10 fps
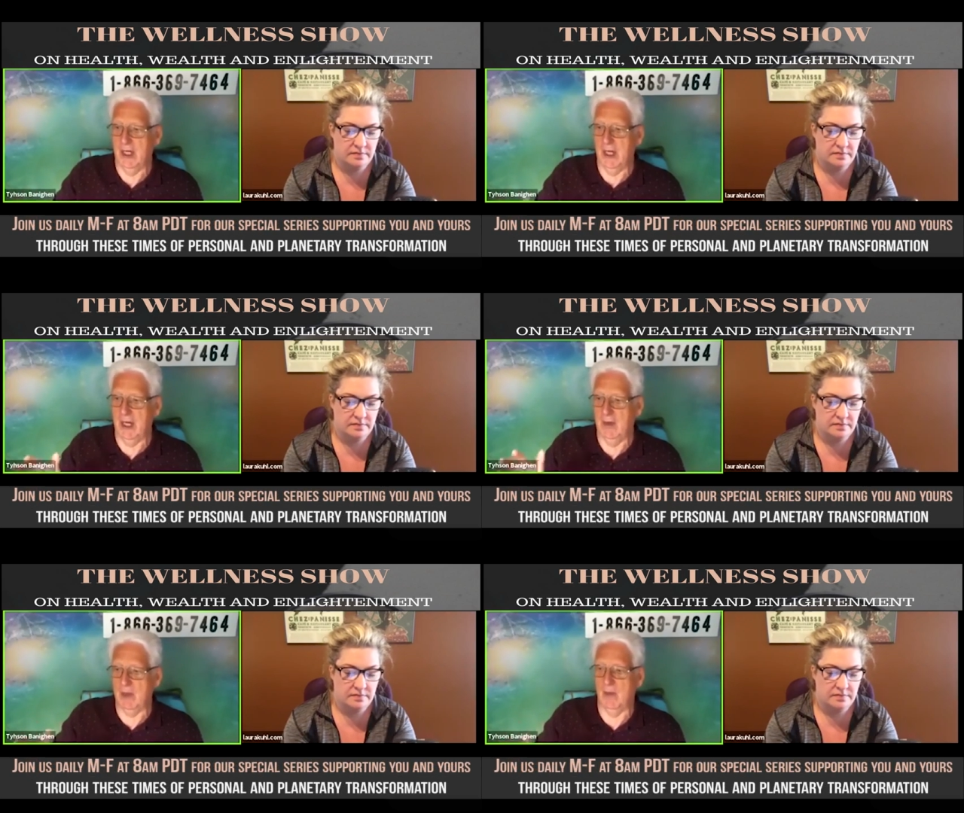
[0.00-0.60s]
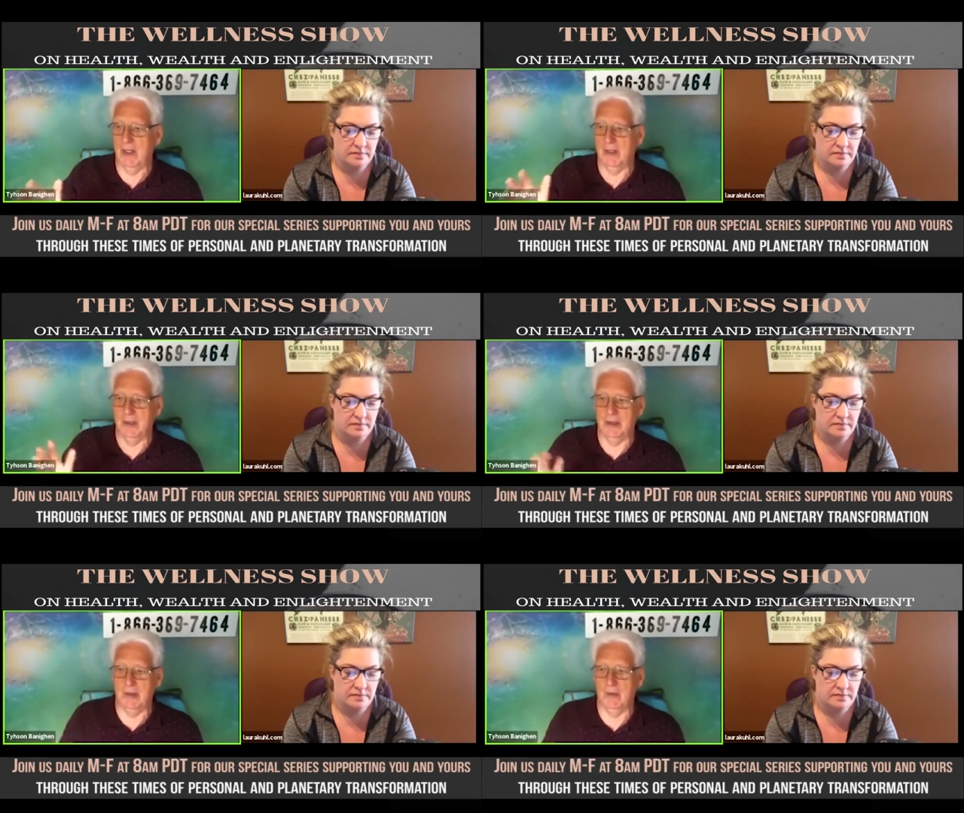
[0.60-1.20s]
Speaker 1: And we want it to
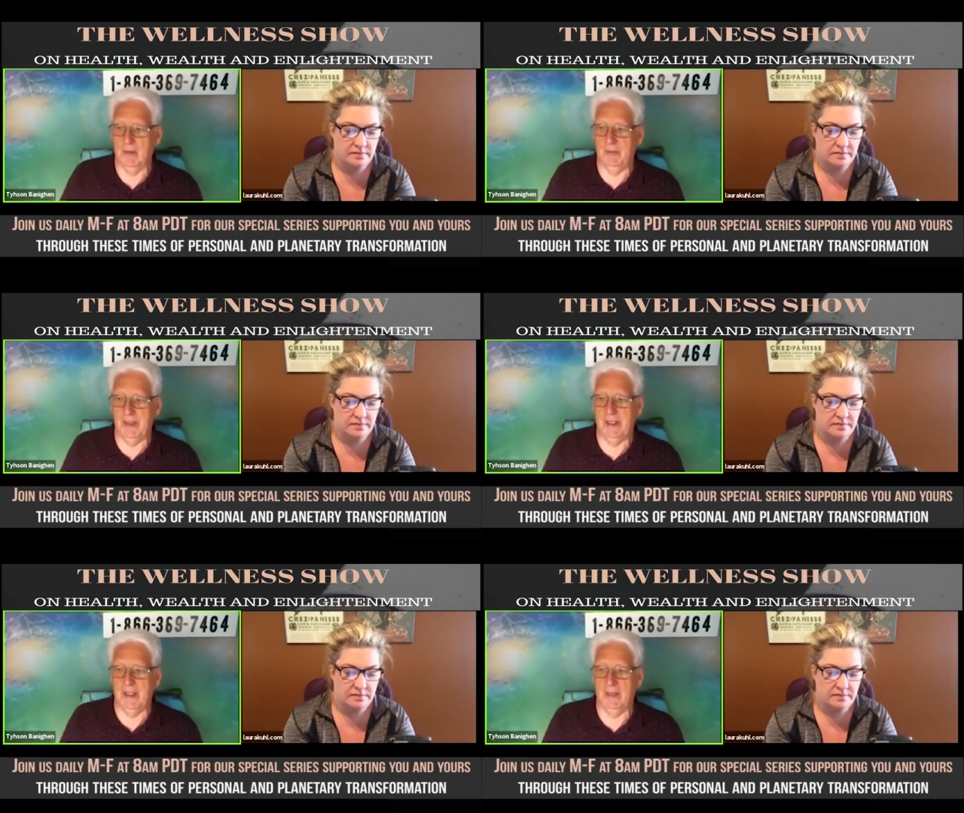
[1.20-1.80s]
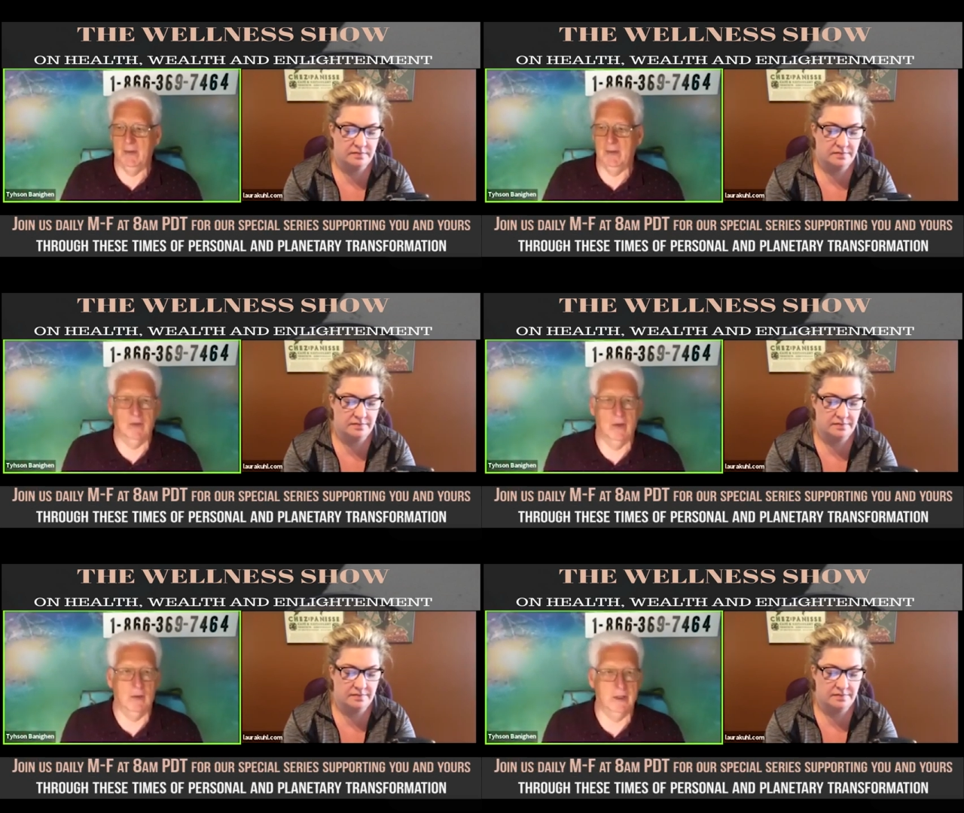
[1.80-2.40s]
do our bidding, and we have no
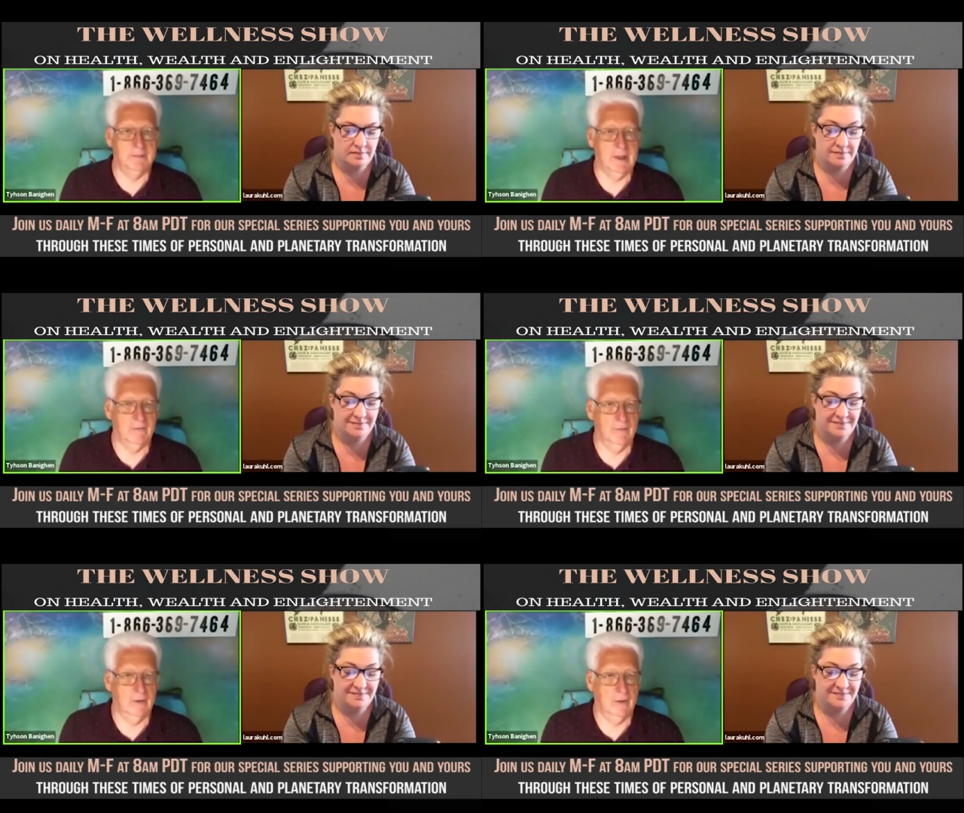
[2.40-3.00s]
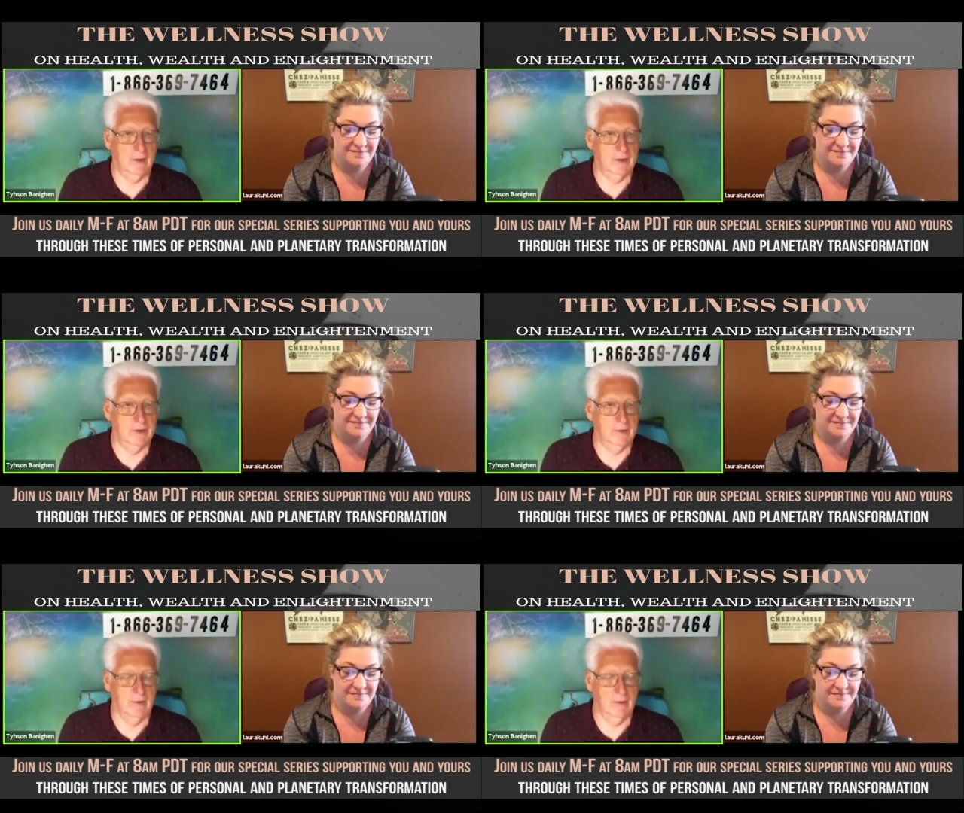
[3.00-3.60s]
respect for it whatsoever.
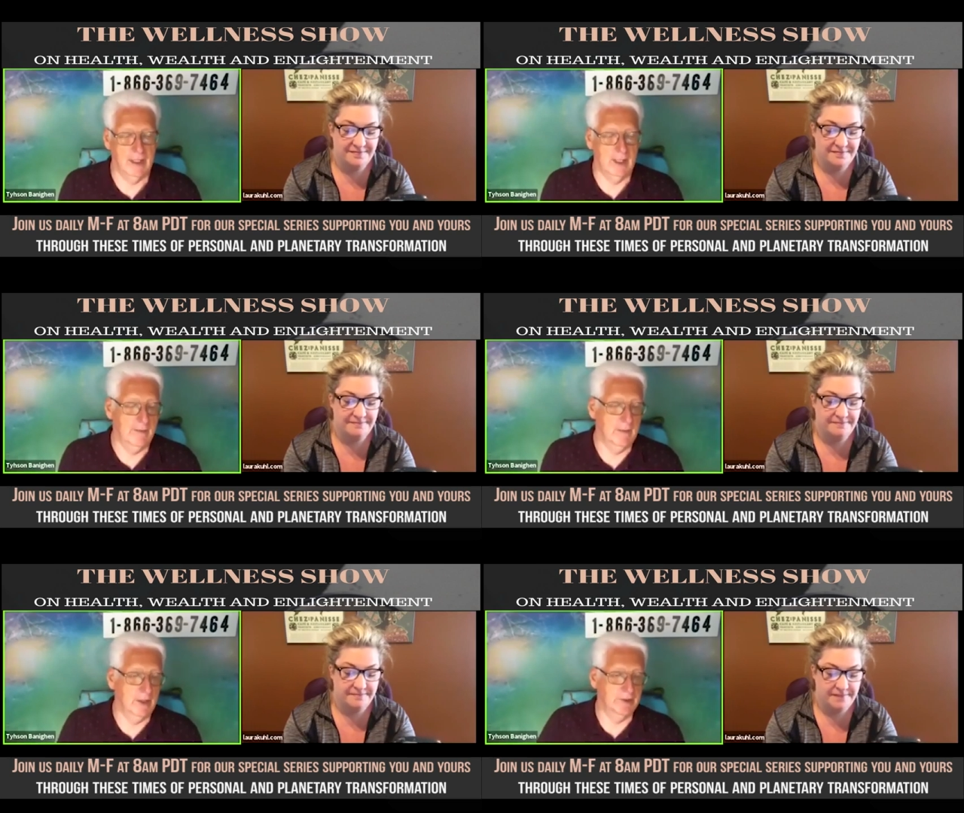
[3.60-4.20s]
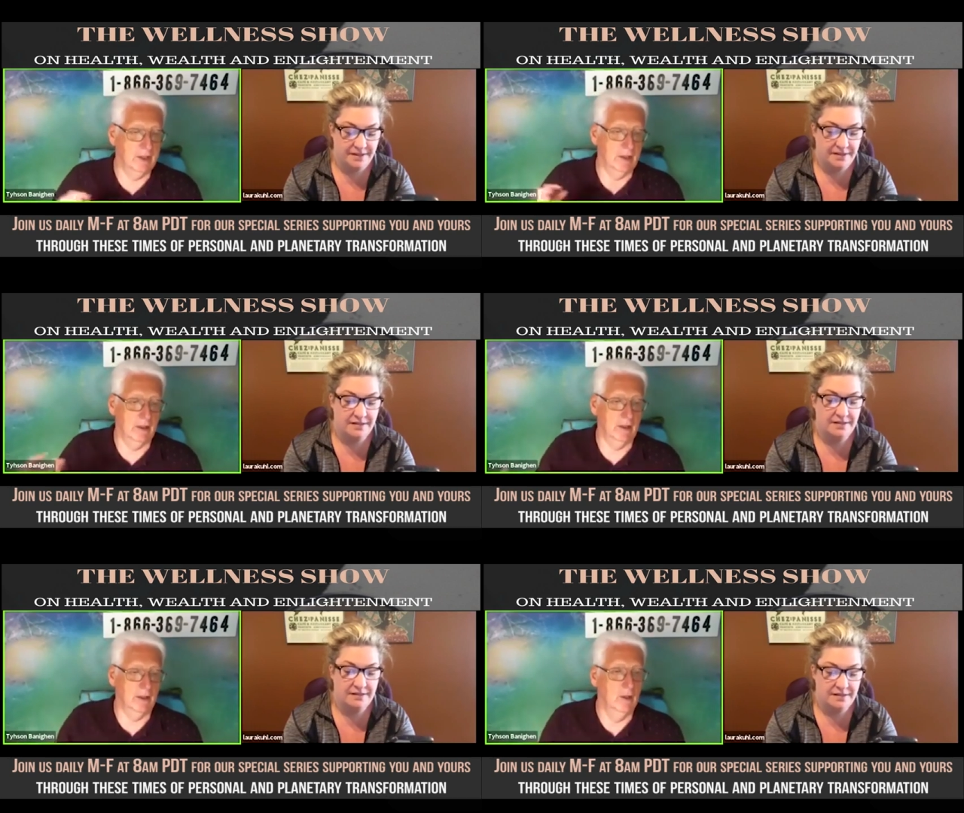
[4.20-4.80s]
Wait, I'm on a tear here.
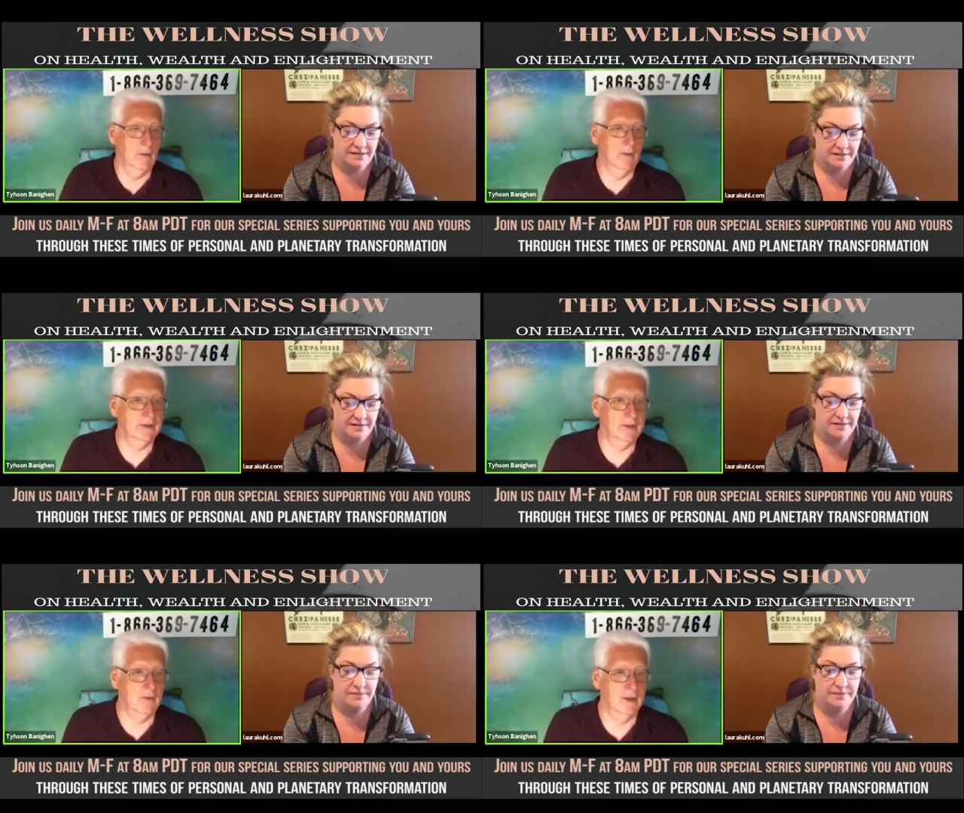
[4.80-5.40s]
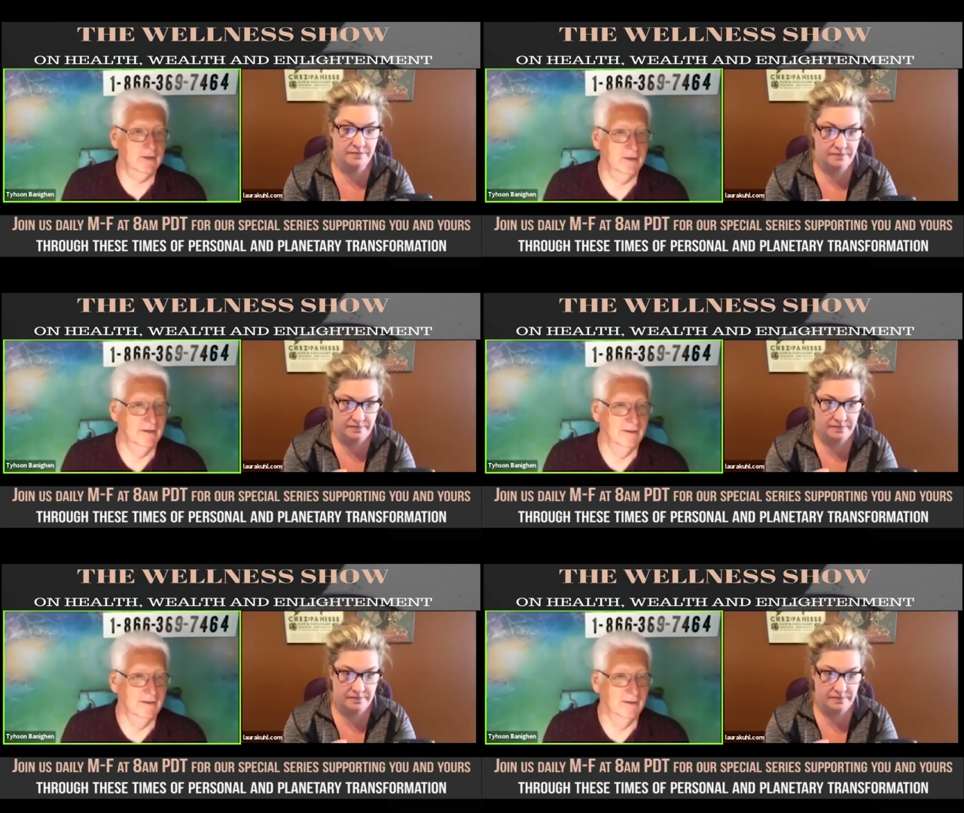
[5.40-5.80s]
What was the question?